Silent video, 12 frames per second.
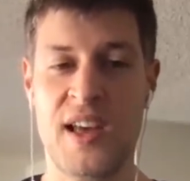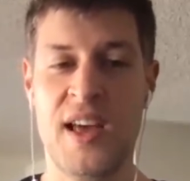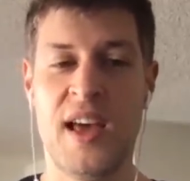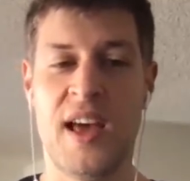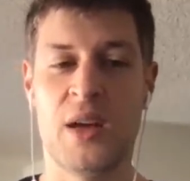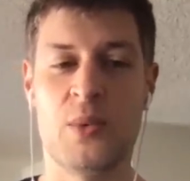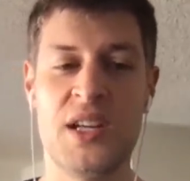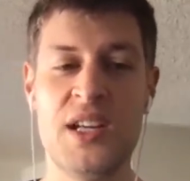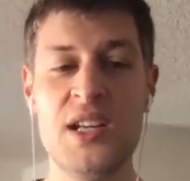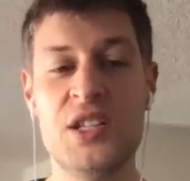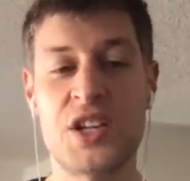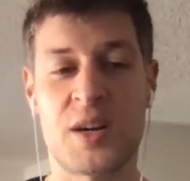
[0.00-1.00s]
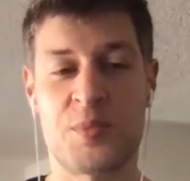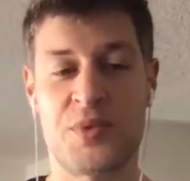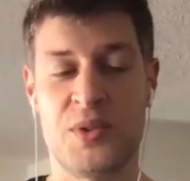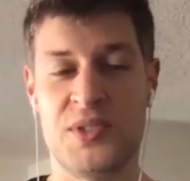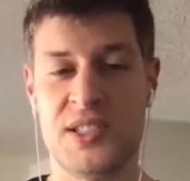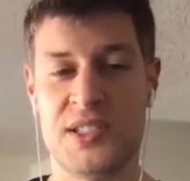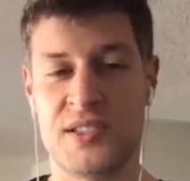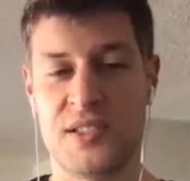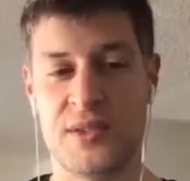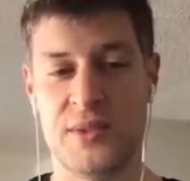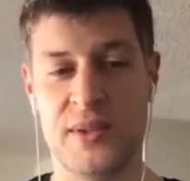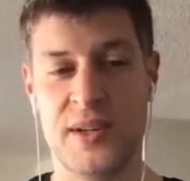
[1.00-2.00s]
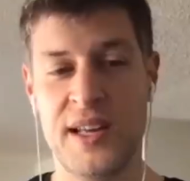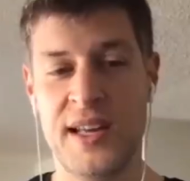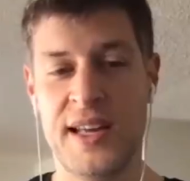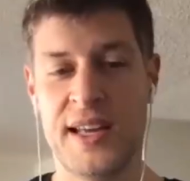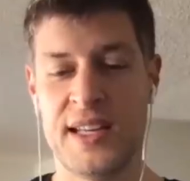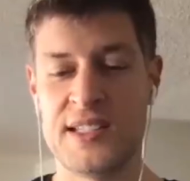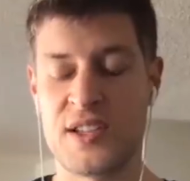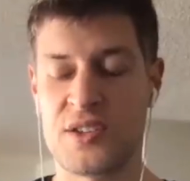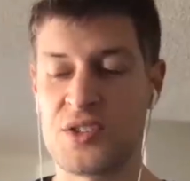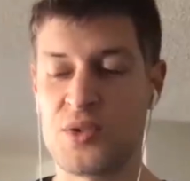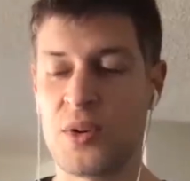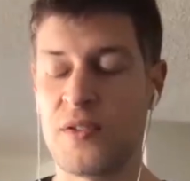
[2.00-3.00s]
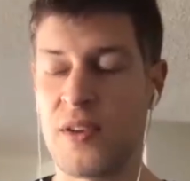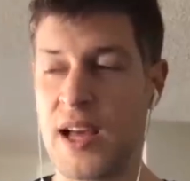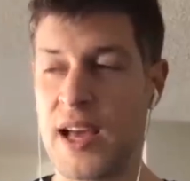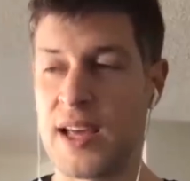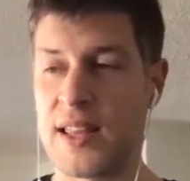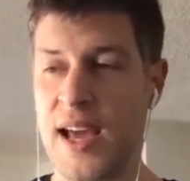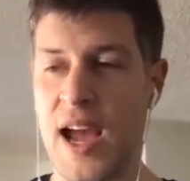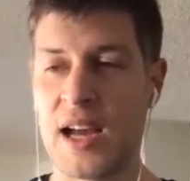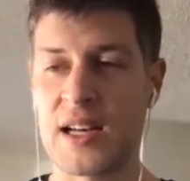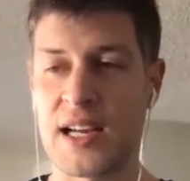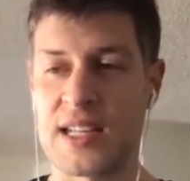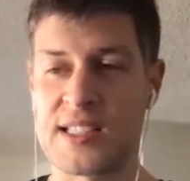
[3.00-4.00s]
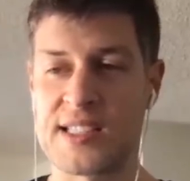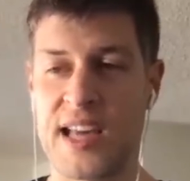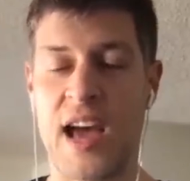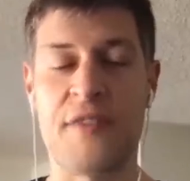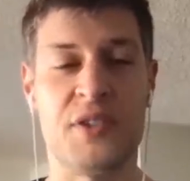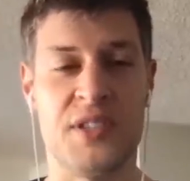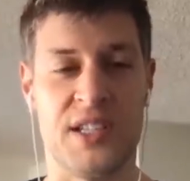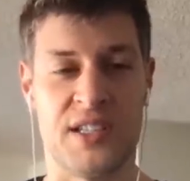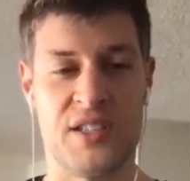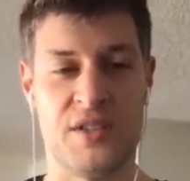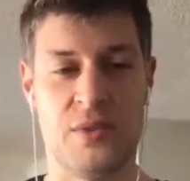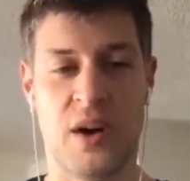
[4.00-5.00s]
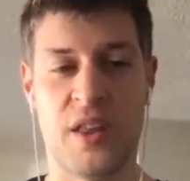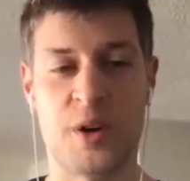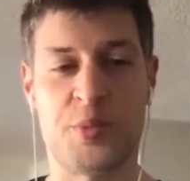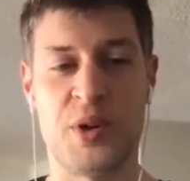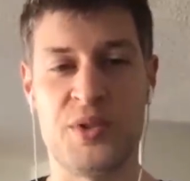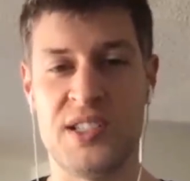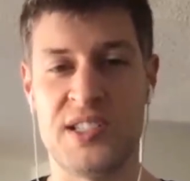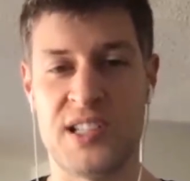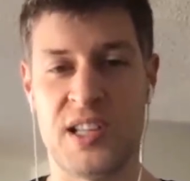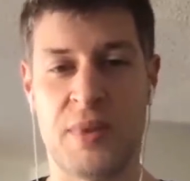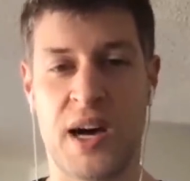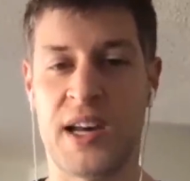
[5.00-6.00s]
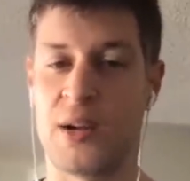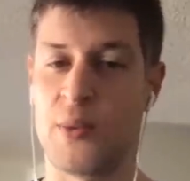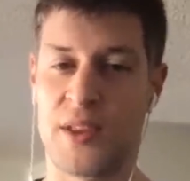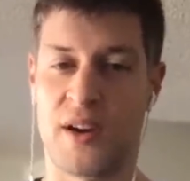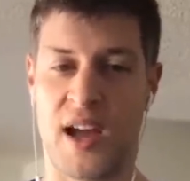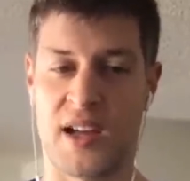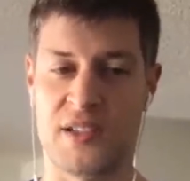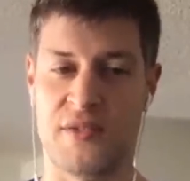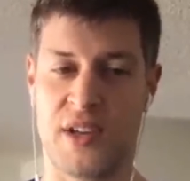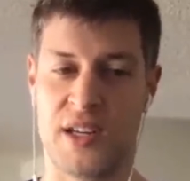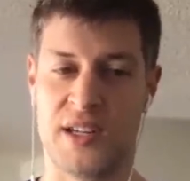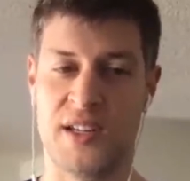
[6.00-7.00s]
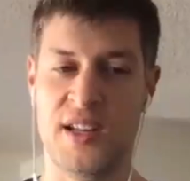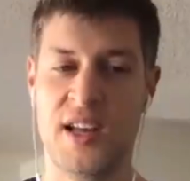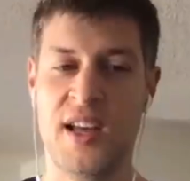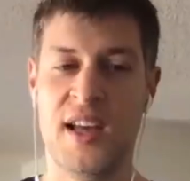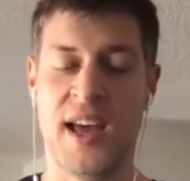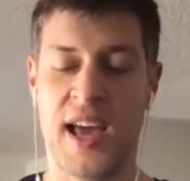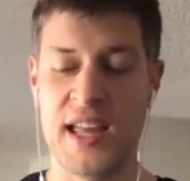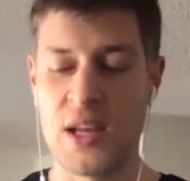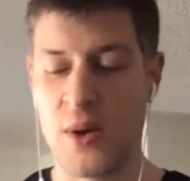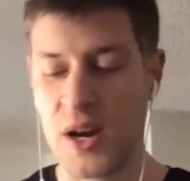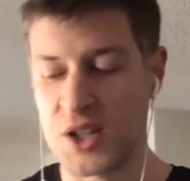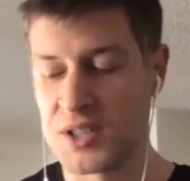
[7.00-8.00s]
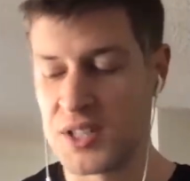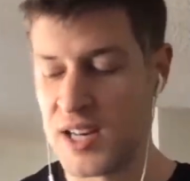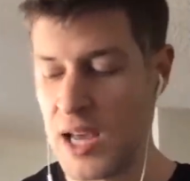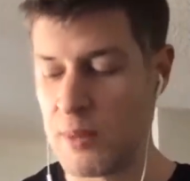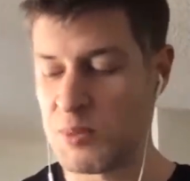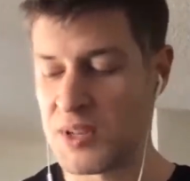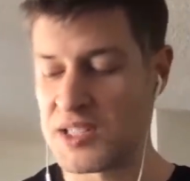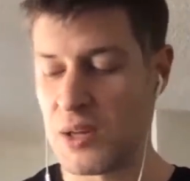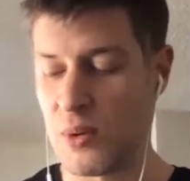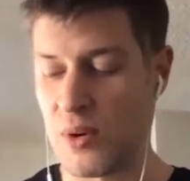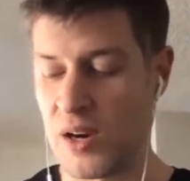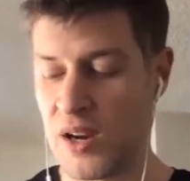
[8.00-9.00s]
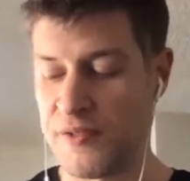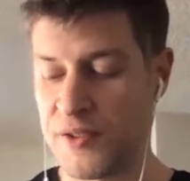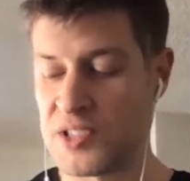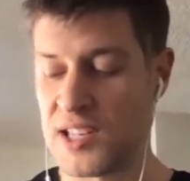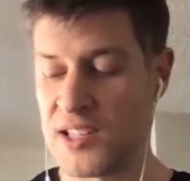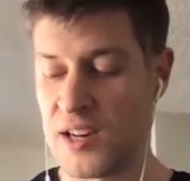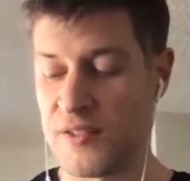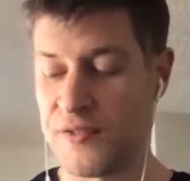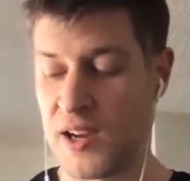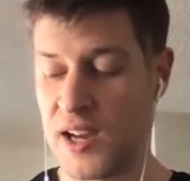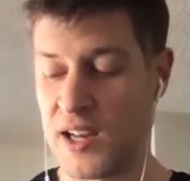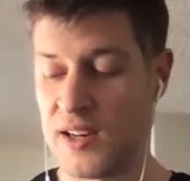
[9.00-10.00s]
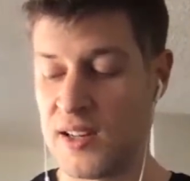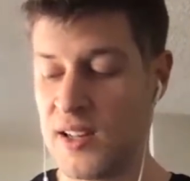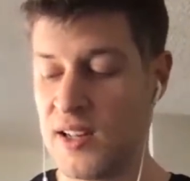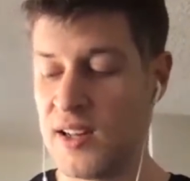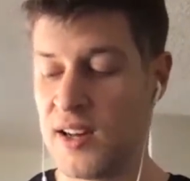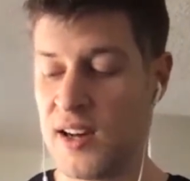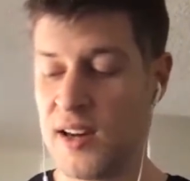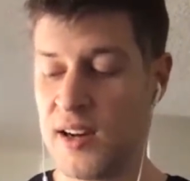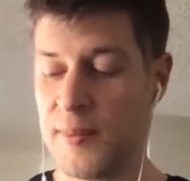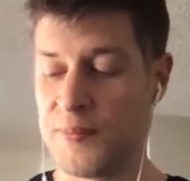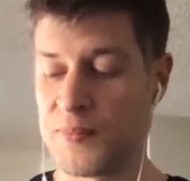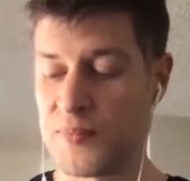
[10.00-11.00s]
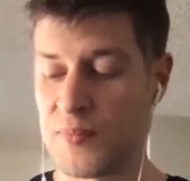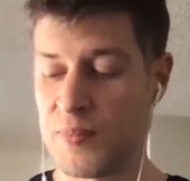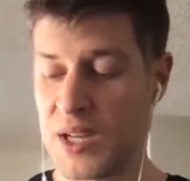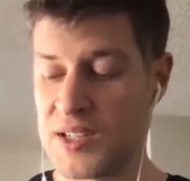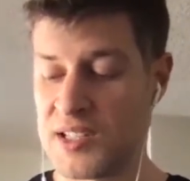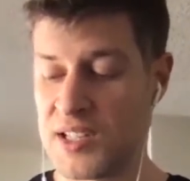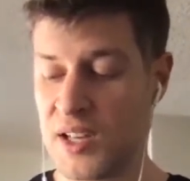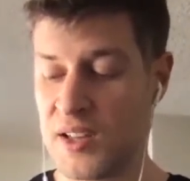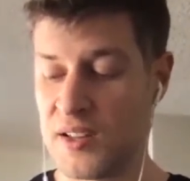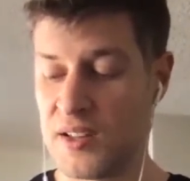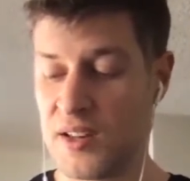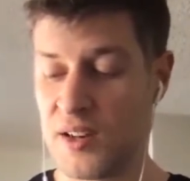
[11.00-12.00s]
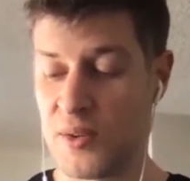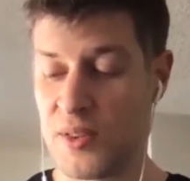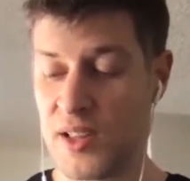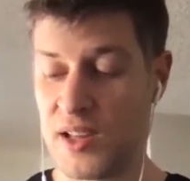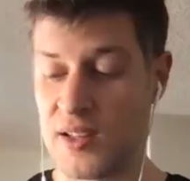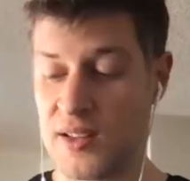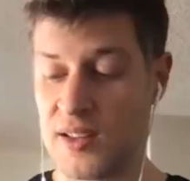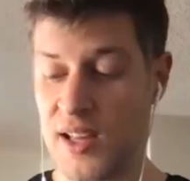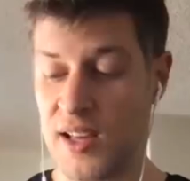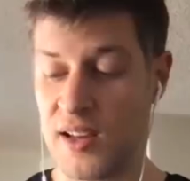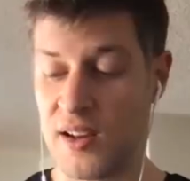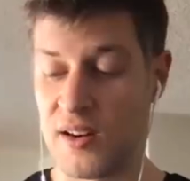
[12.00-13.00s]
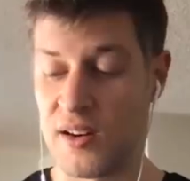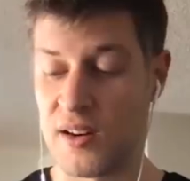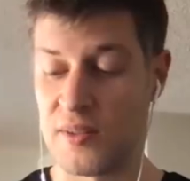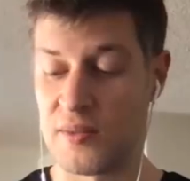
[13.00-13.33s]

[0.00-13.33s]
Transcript: And what heat shock proteins do is they're sort of like they act like scaffolding to other proteins in the body when they're activated. And they were actually named because they were first identified um, because they, you know, they they are